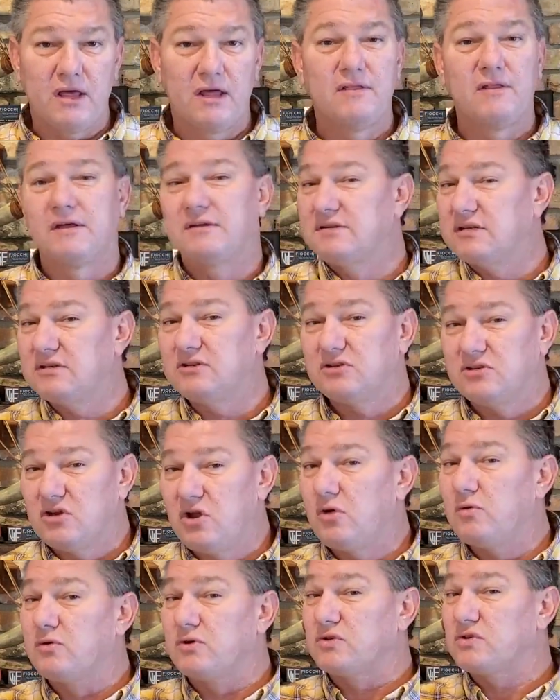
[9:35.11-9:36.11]
and they didn't
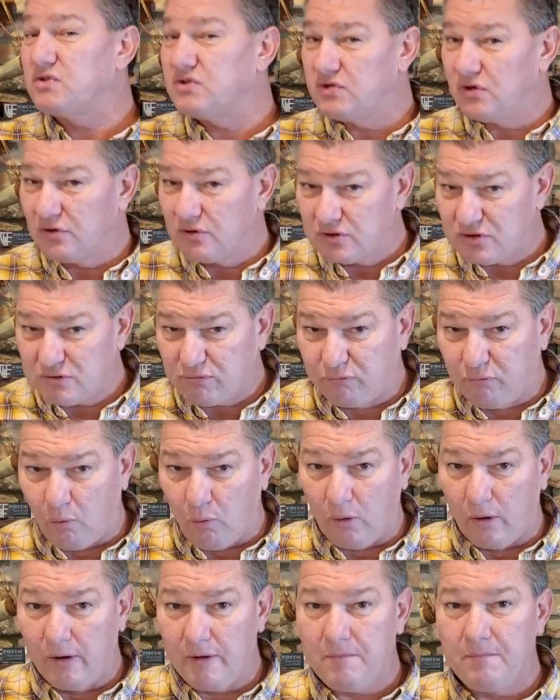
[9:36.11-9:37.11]
know to search
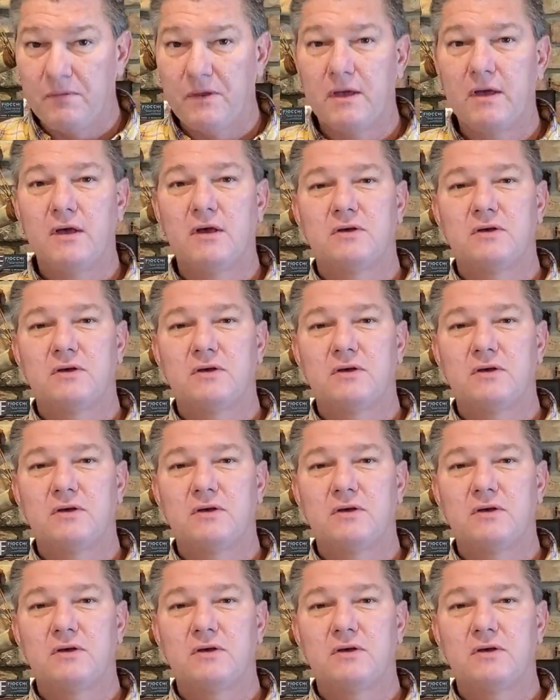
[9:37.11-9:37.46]
for it.